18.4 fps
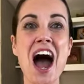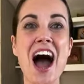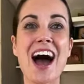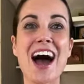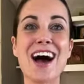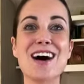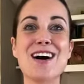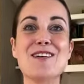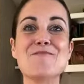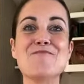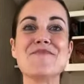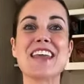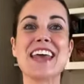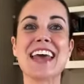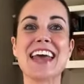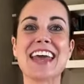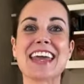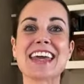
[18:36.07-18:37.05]
Um,
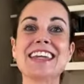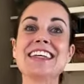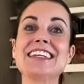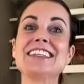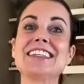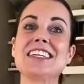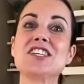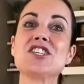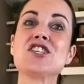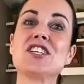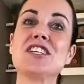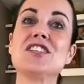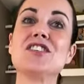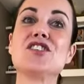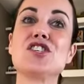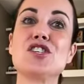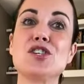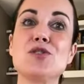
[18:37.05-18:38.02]
in
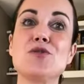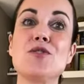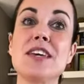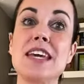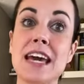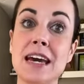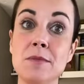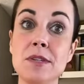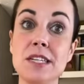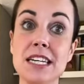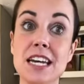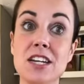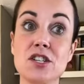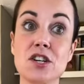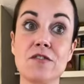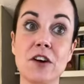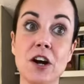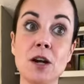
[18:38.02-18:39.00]
addition to the
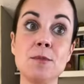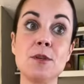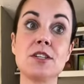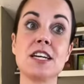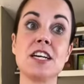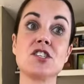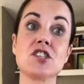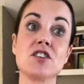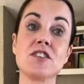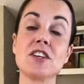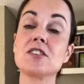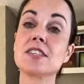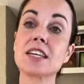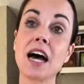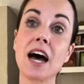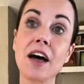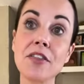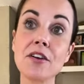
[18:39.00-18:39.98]
MTHFR mutation, there's
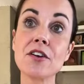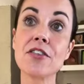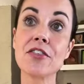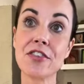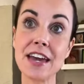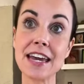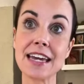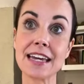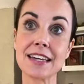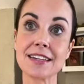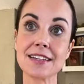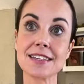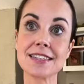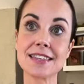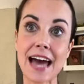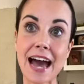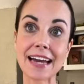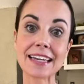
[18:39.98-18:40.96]
other
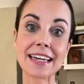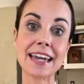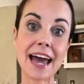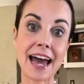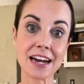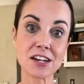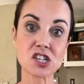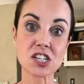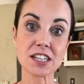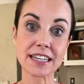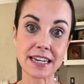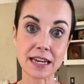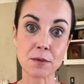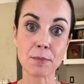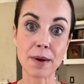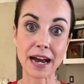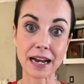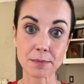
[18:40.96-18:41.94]
things that can actually
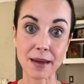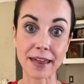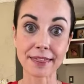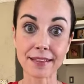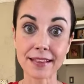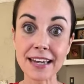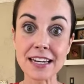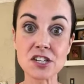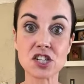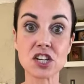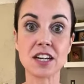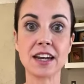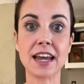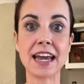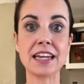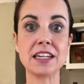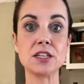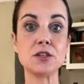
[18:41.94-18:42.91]
impact methylation.
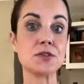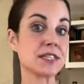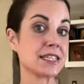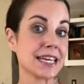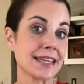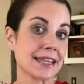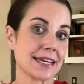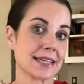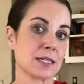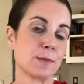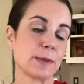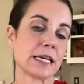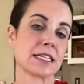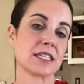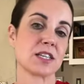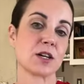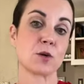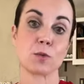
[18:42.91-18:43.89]
And you see this
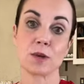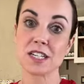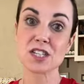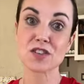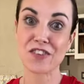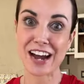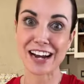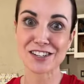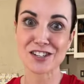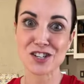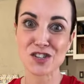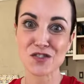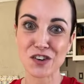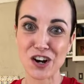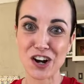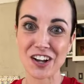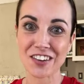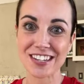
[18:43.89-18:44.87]
because they're risk factors
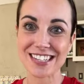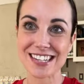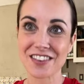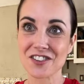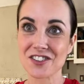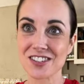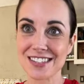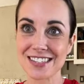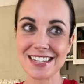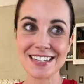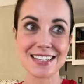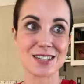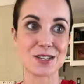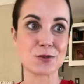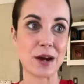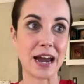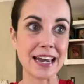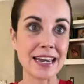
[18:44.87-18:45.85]
for all these other
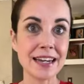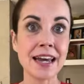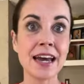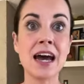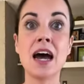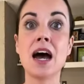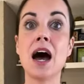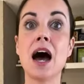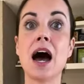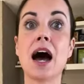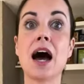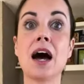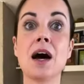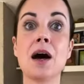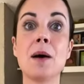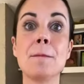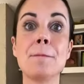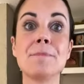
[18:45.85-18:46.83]
diseases, right?
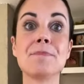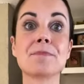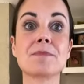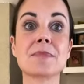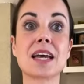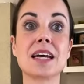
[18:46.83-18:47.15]
Um,